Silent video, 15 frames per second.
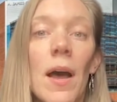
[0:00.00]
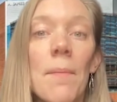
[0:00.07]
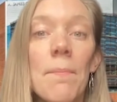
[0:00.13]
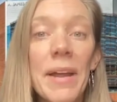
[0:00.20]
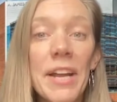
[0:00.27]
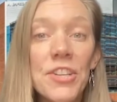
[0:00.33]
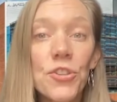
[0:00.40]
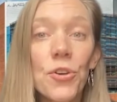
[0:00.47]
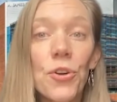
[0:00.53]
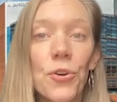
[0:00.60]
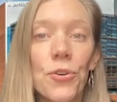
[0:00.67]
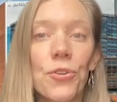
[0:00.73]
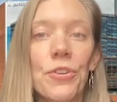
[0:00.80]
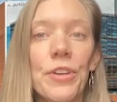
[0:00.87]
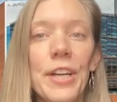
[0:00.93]
A major
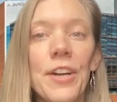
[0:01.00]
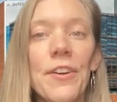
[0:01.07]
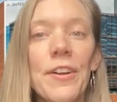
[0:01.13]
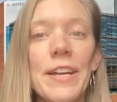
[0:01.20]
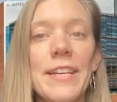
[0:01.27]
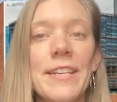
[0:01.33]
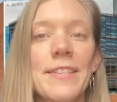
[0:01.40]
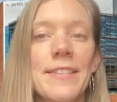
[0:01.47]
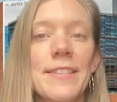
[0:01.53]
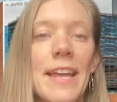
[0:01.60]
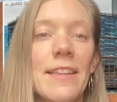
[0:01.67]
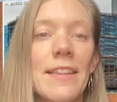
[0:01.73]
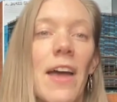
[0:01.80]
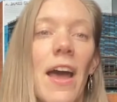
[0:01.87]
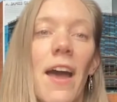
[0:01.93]
hurdle here is
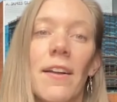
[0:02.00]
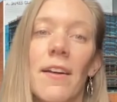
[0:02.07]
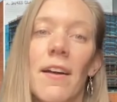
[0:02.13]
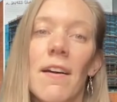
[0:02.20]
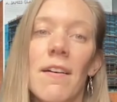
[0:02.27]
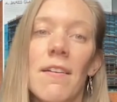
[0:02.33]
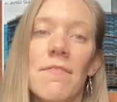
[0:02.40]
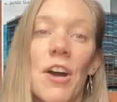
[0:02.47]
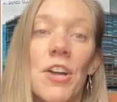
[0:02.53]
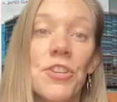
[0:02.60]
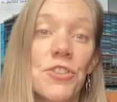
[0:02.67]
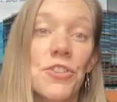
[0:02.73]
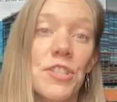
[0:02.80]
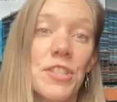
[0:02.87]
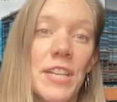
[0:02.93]
a lack of
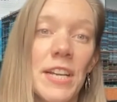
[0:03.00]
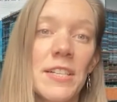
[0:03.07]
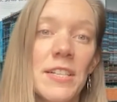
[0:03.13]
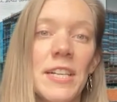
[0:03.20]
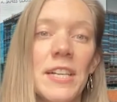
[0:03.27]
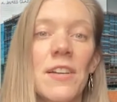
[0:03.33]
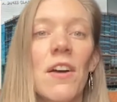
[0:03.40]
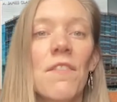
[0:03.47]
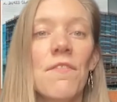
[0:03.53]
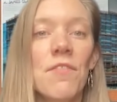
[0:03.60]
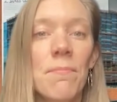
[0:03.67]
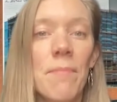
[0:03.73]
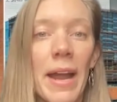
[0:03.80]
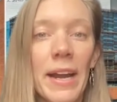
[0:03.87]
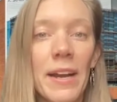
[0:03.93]
understanding of
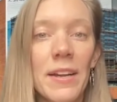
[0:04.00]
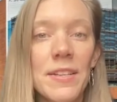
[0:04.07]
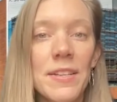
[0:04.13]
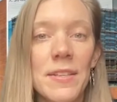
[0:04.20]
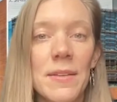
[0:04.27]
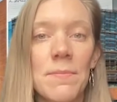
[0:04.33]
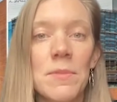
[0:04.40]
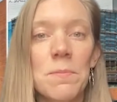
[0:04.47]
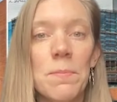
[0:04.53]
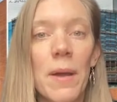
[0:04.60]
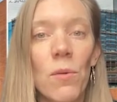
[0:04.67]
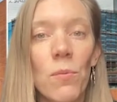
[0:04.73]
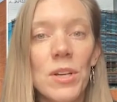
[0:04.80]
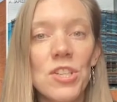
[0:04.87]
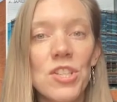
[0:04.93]
the mechanisms
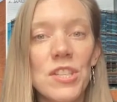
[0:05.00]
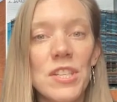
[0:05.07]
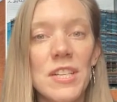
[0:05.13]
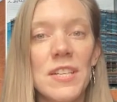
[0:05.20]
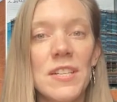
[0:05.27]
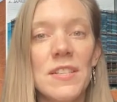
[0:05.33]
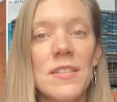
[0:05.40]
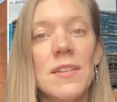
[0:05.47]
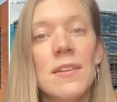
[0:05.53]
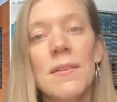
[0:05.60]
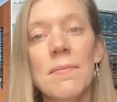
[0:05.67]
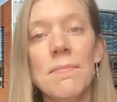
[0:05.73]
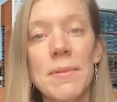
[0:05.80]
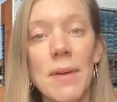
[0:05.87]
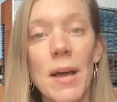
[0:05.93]
by which these
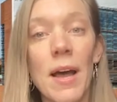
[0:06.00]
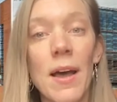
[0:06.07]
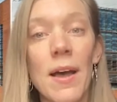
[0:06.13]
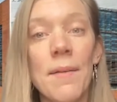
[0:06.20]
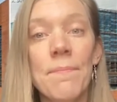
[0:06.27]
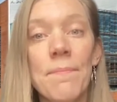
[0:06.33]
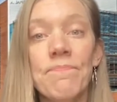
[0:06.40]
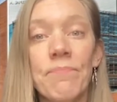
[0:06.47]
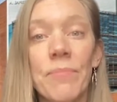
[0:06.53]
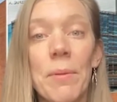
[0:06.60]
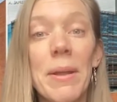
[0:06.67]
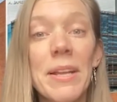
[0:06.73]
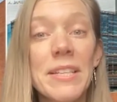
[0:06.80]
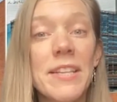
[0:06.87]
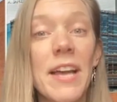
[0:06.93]
uh,
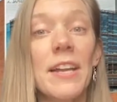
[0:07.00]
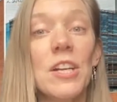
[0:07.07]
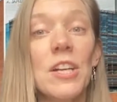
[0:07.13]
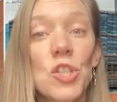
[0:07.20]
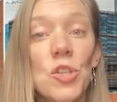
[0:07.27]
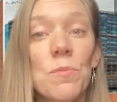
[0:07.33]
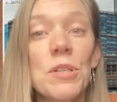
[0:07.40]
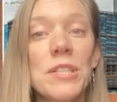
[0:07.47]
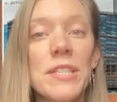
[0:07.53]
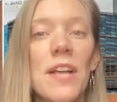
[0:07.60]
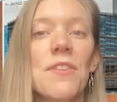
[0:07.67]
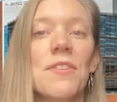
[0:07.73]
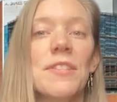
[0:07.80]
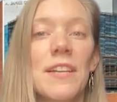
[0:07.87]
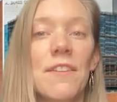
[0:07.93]
metastatic tumor
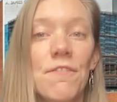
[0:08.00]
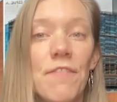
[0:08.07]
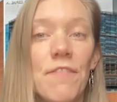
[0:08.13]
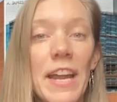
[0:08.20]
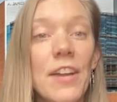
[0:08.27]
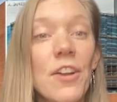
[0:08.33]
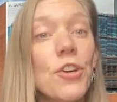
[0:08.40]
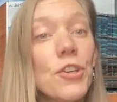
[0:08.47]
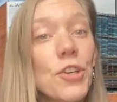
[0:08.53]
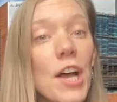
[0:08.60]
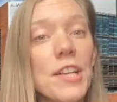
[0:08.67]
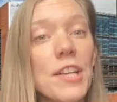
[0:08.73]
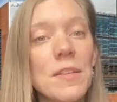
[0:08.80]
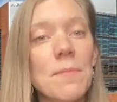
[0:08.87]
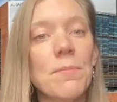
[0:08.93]
cells invade
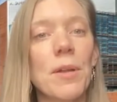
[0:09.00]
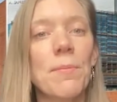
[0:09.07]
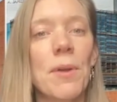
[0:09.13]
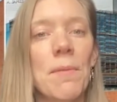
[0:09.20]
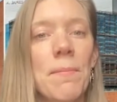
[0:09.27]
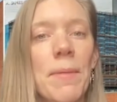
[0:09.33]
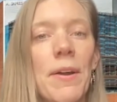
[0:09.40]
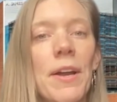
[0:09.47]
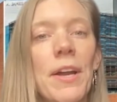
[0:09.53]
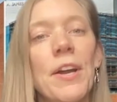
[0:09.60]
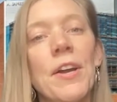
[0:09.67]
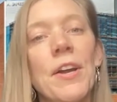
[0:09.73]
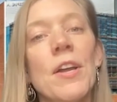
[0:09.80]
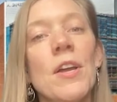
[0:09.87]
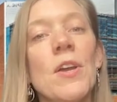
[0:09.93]
across the blood-brain
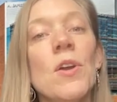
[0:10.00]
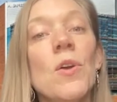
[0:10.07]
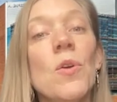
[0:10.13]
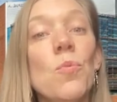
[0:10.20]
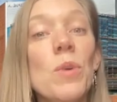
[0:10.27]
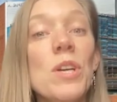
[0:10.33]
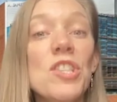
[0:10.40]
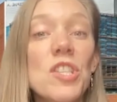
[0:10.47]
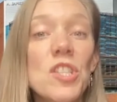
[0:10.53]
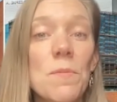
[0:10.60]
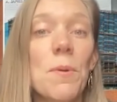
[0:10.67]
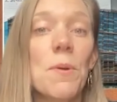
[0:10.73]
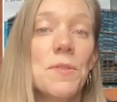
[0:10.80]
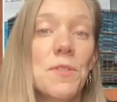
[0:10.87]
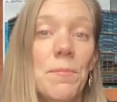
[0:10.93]
barrier, which is
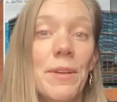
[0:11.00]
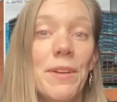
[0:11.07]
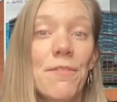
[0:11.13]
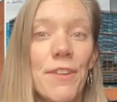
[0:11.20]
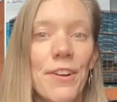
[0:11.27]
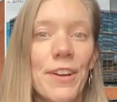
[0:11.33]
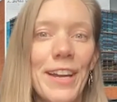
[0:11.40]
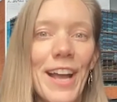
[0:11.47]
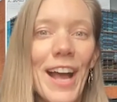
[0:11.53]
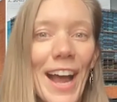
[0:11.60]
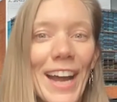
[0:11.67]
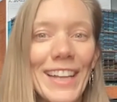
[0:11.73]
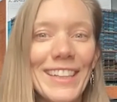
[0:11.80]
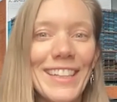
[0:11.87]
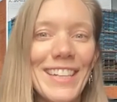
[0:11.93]
supposed to be a very
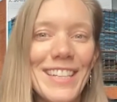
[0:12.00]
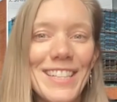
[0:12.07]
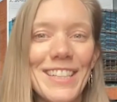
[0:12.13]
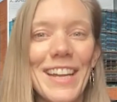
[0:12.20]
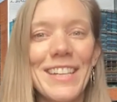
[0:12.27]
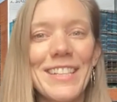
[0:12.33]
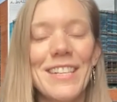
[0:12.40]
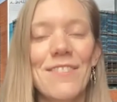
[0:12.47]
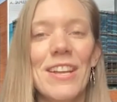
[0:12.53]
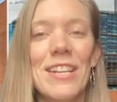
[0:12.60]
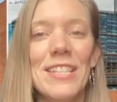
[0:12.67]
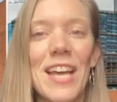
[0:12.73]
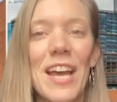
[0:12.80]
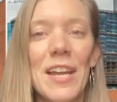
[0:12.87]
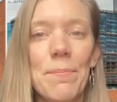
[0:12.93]
highly selective
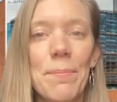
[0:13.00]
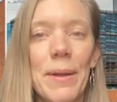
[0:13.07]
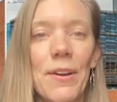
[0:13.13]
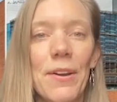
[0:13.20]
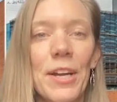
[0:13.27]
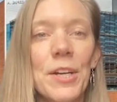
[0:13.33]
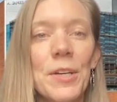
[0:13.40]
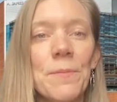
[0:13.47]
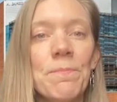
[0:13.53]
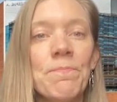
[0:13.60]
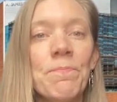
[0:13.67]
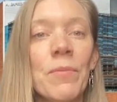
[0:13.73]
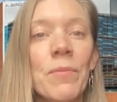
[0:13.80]
and tight barrier.